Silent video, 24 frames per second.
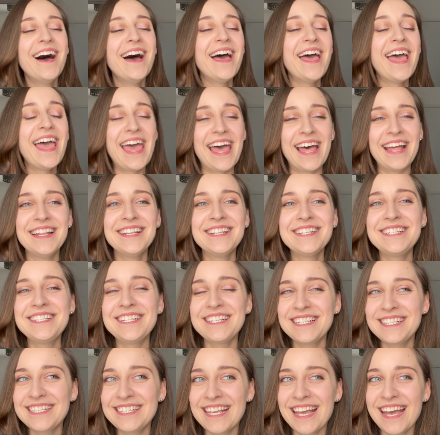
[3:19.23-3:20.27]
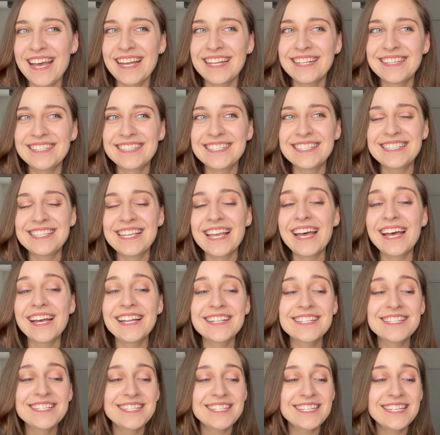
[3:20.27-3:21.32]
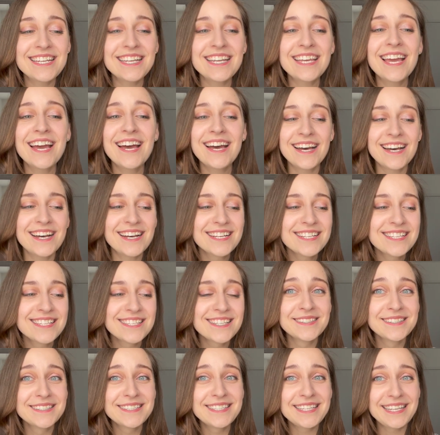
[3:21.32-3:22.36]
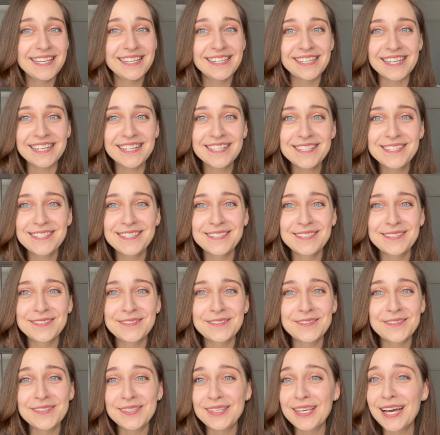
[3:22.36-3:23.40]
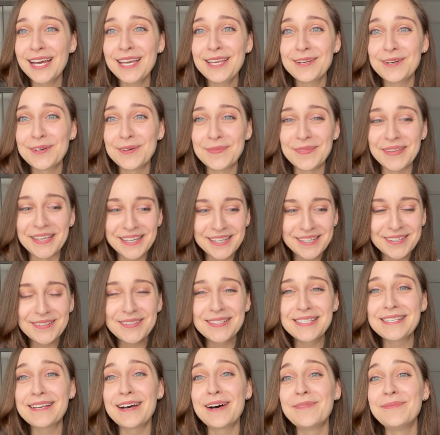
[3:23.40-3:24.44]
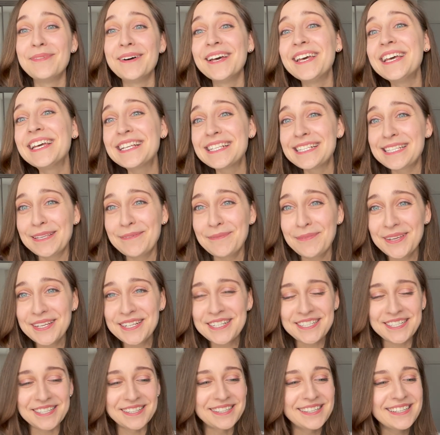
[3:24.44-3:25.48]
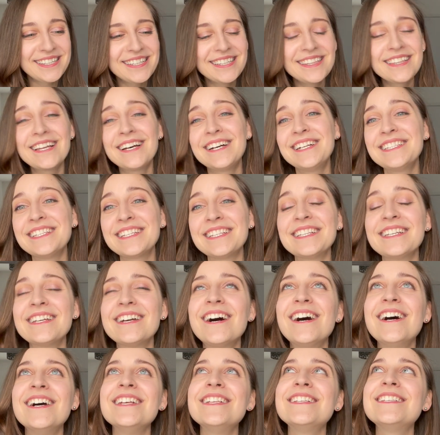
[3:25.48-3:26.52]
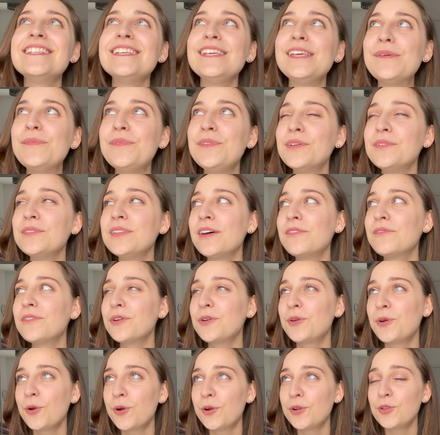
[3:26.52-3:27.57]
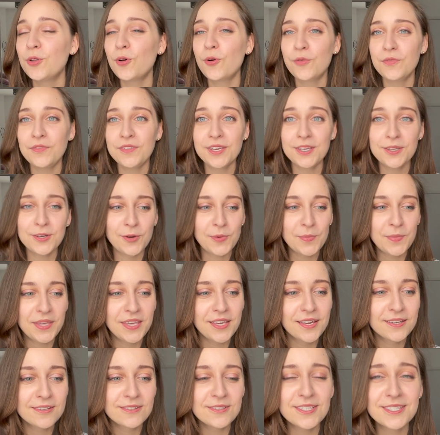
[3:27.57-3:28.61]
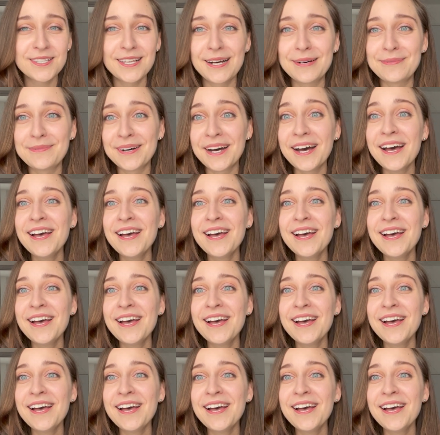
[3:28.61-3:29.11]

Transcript: and she said that she has tickets to Yayoi Kusama exhibition in London. Guys, if you never heard of Yayoi Kusama,